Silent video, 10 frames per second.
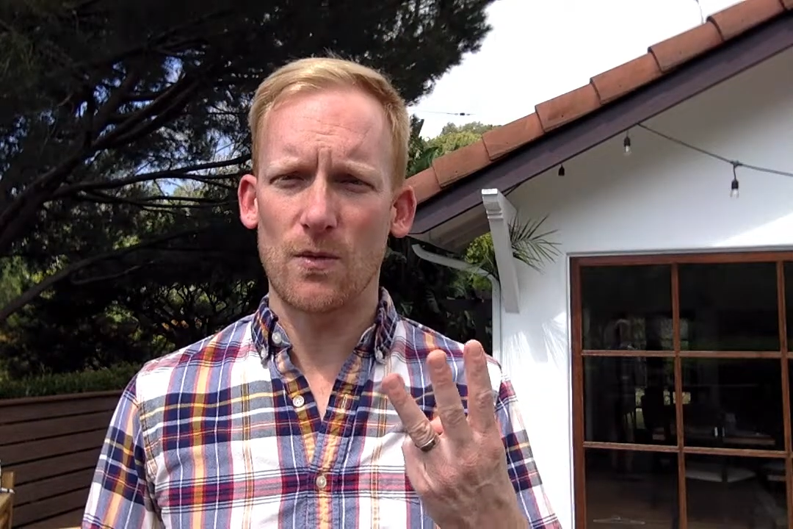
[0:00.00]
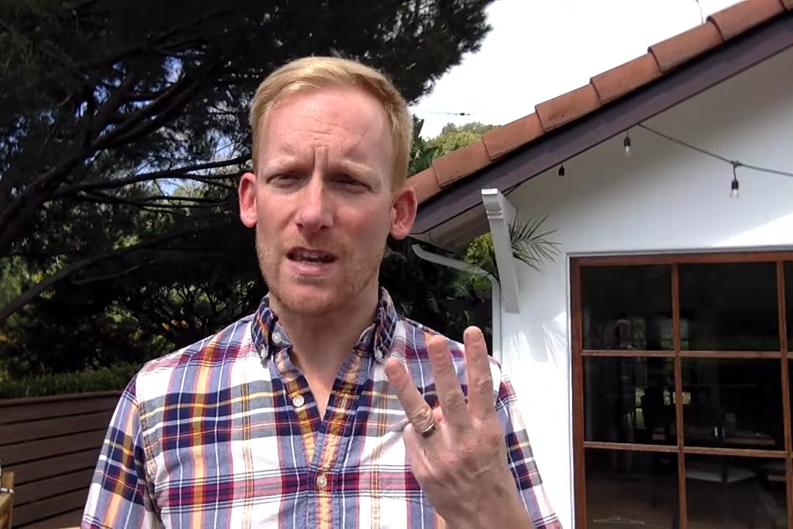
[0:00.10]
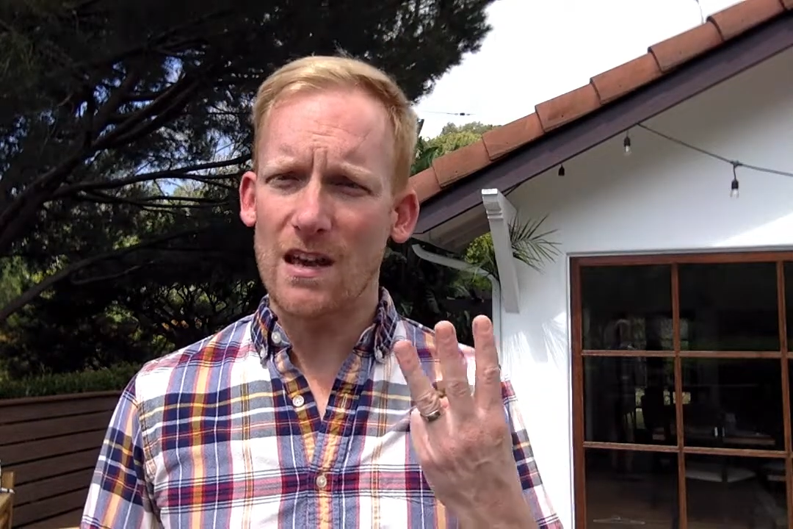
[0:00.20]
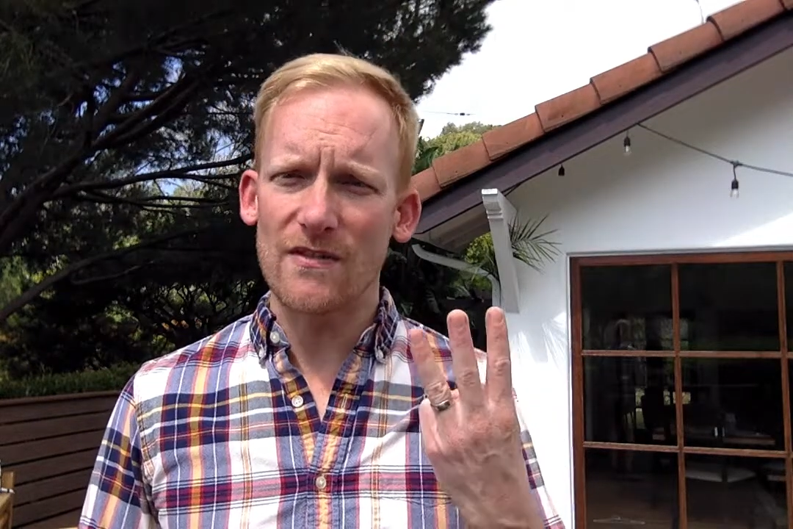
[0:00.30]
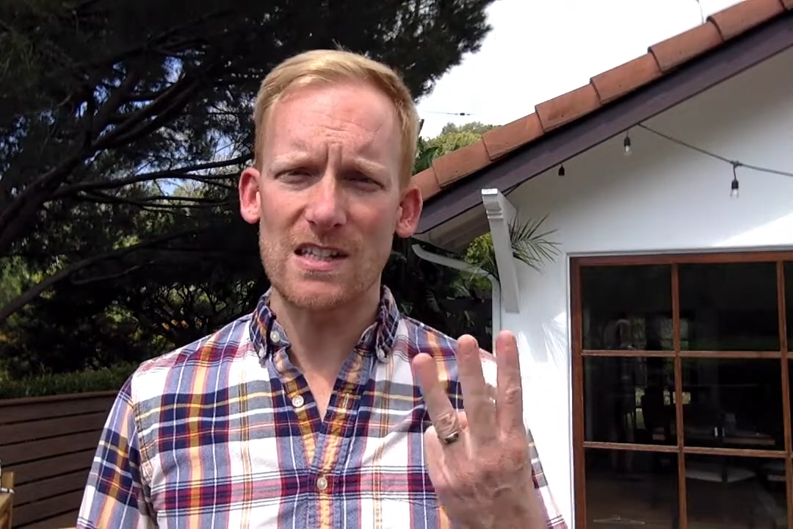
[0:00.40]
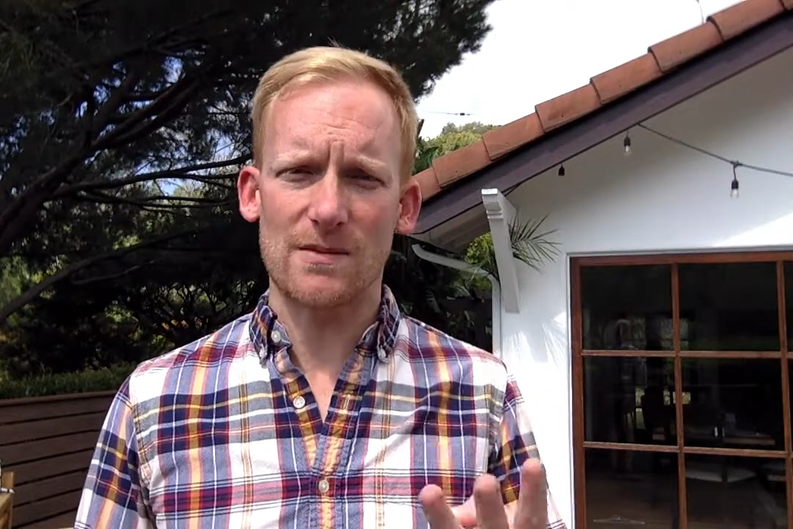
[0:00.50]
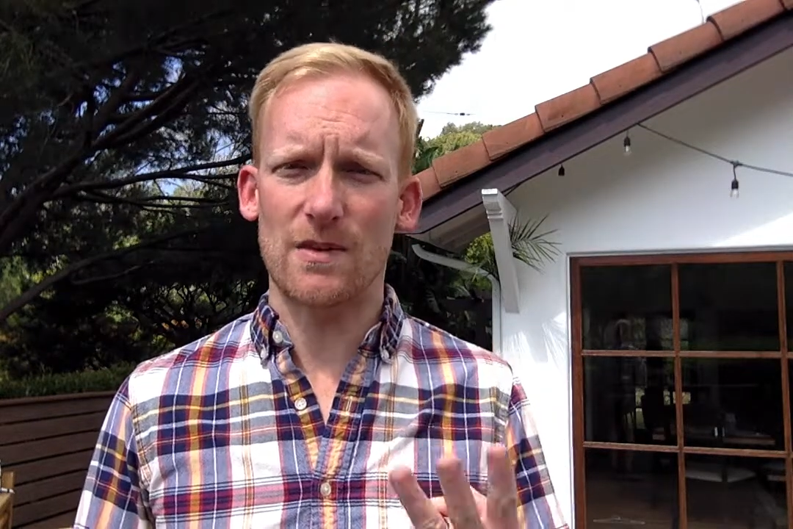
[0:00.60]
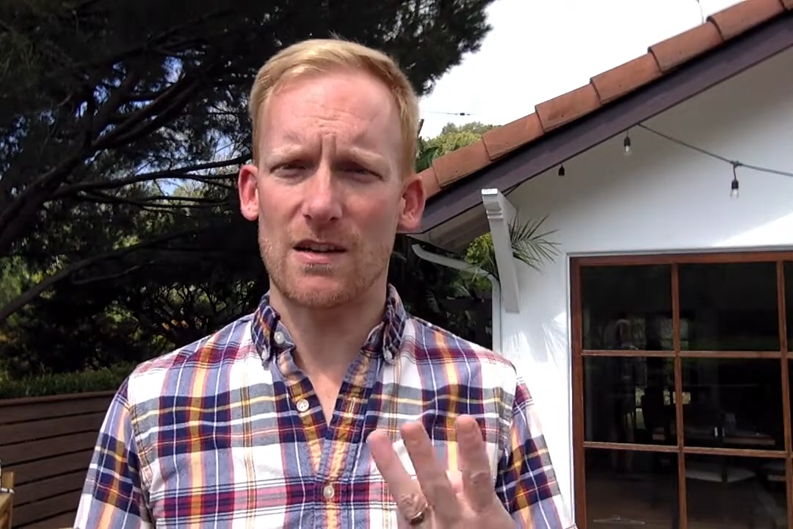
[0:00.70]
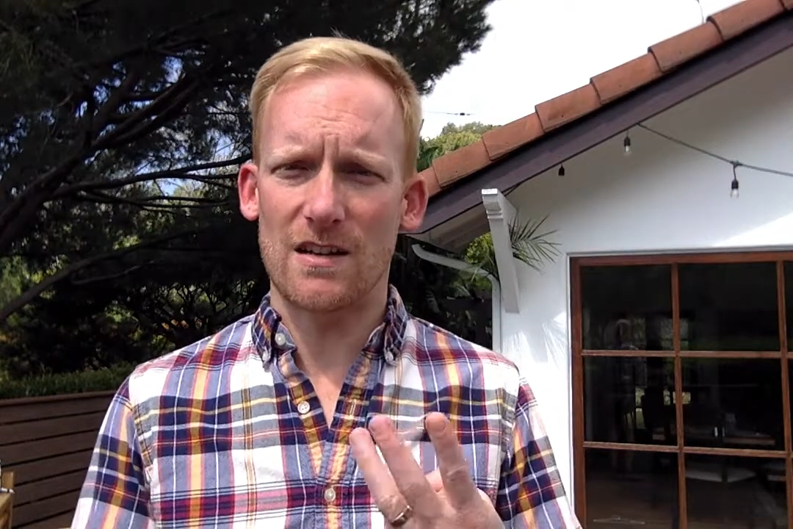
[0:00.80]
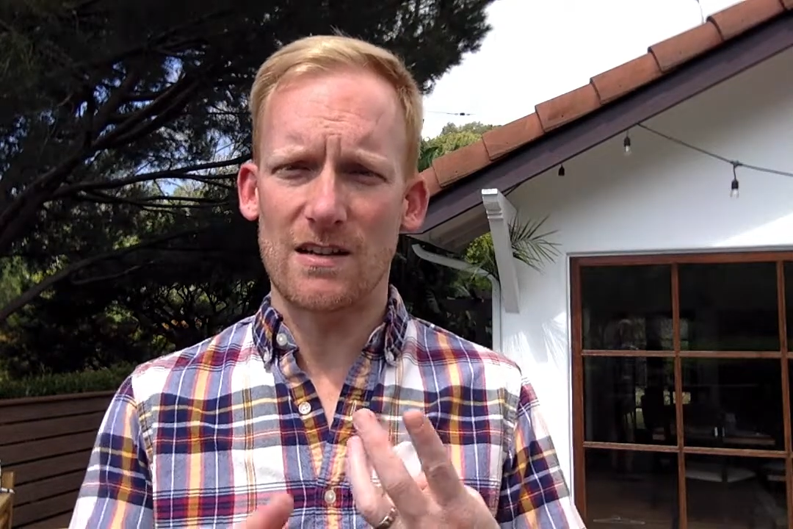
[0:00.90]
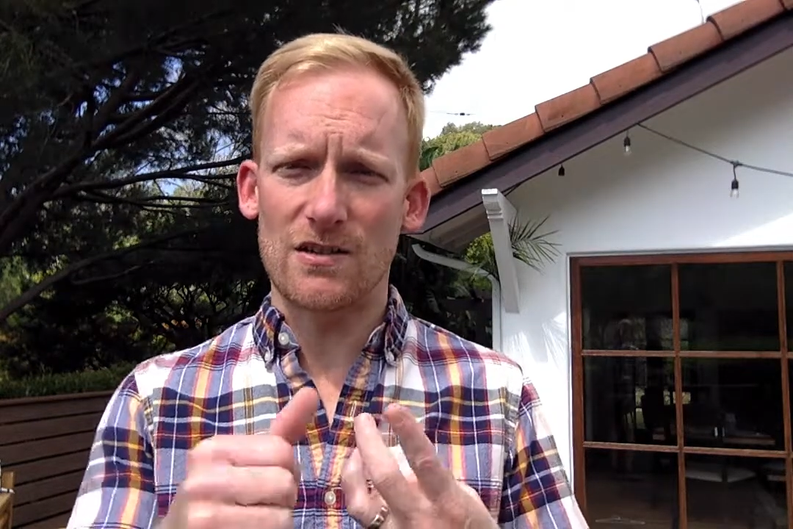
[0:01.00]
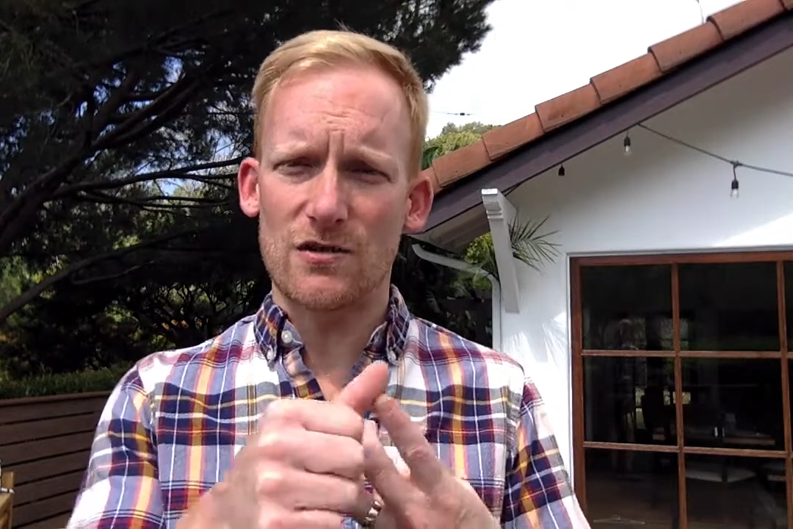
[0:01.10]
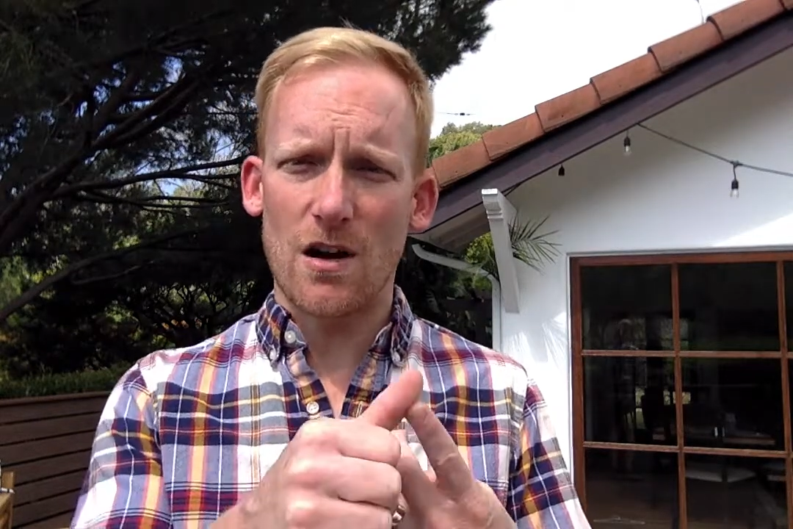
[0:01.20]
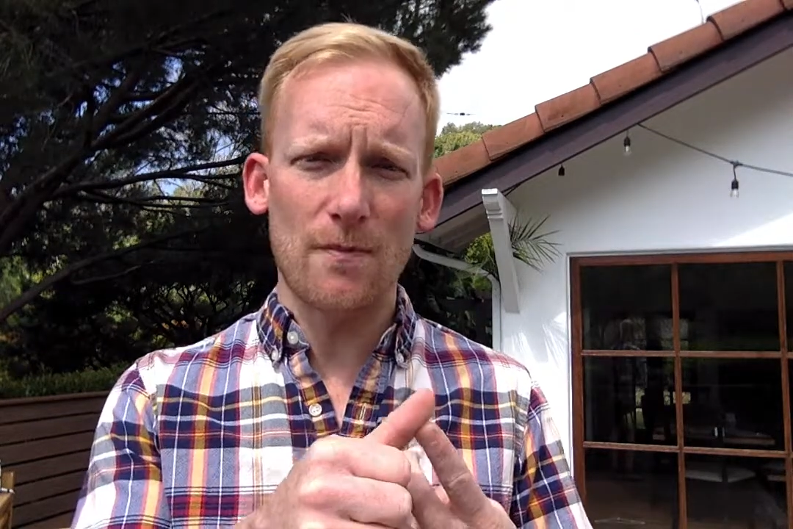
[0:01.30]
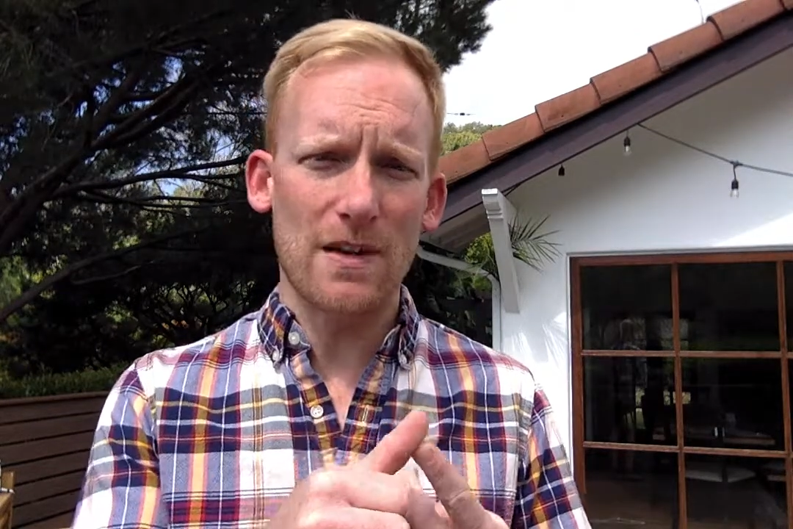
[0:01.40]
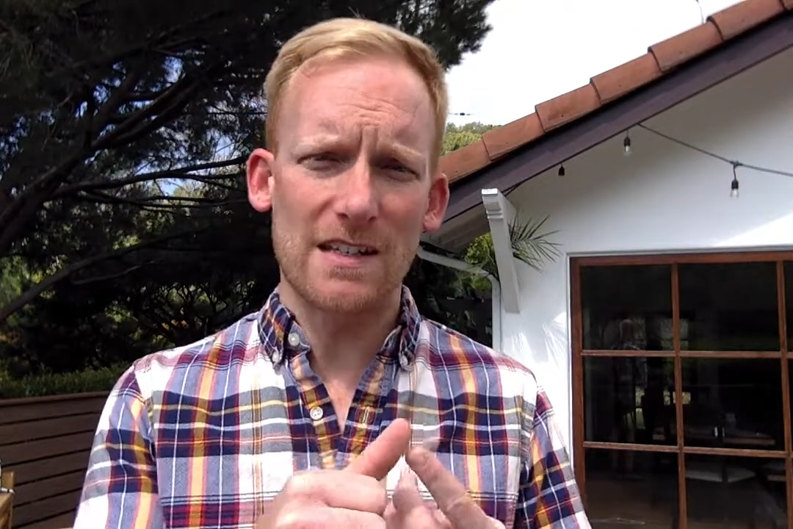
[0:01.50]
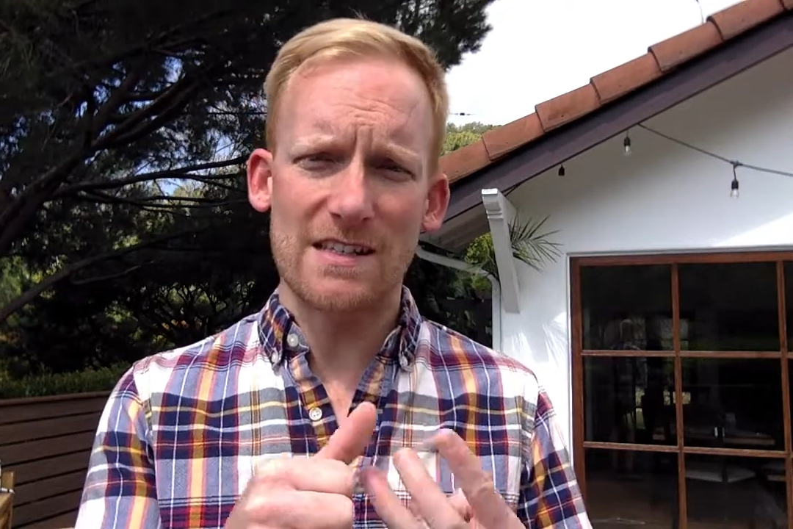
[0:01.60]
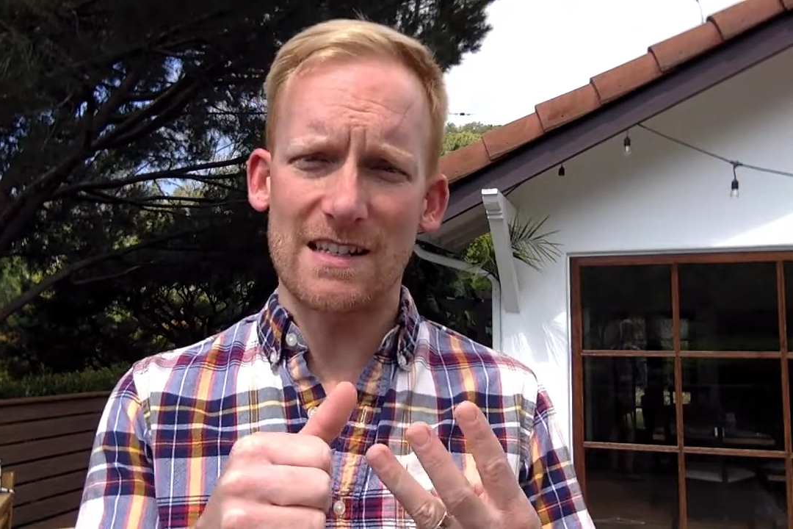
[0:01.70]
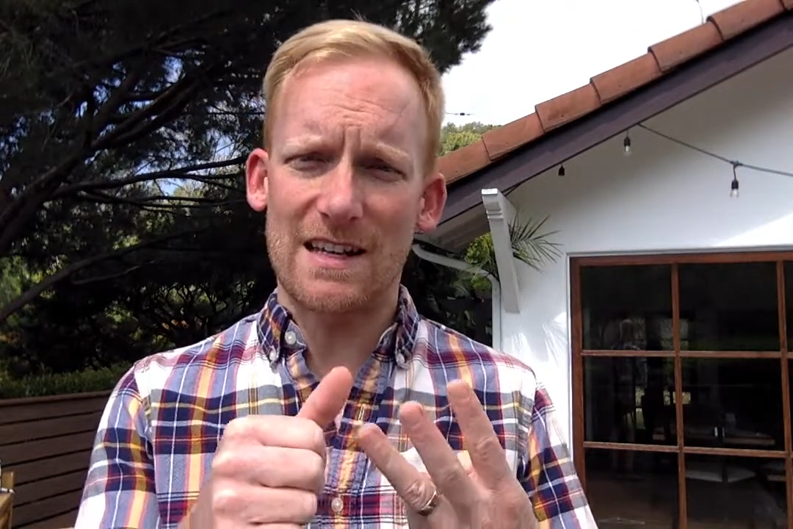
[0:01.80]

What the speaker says: we have experienced trumpets